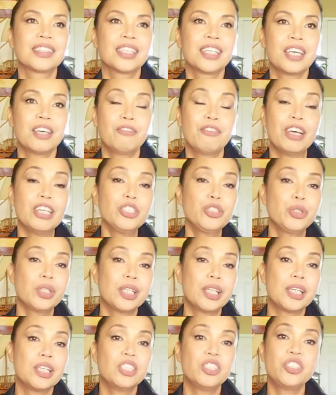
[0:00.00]

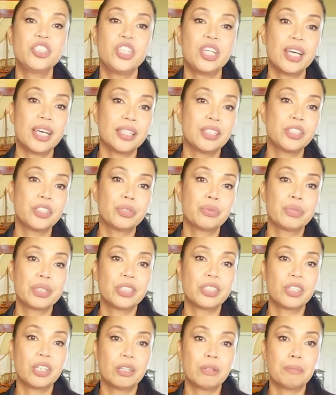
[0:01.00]
eventually she has to
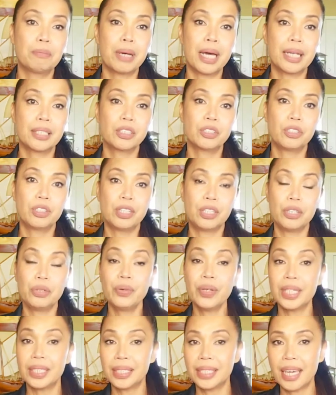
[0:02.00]
return back to the
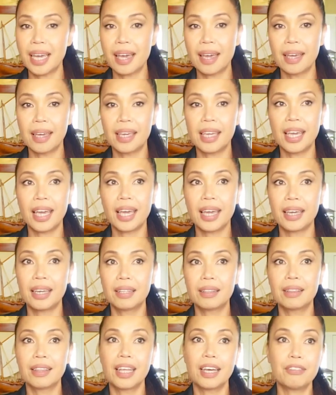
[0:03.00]
USA
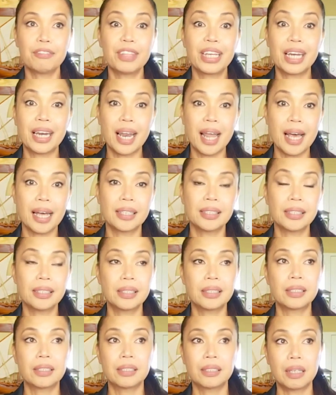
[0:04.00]
and left the
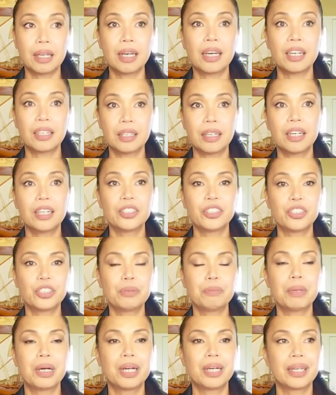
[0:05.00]
class under
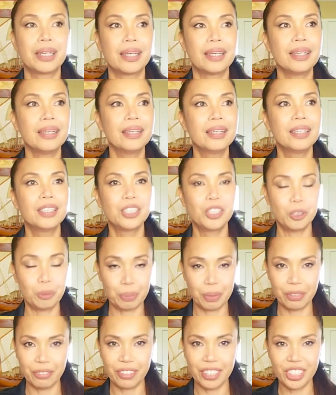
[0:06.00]
my
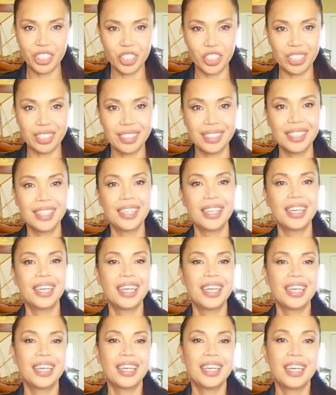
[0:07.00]
supervision.
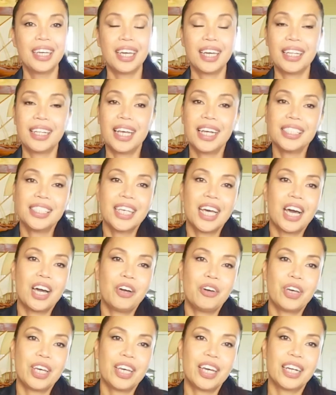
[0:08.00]
And that's
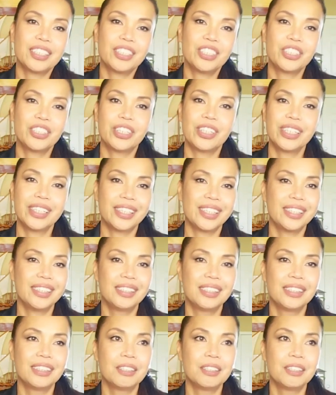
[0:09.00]
how I got started.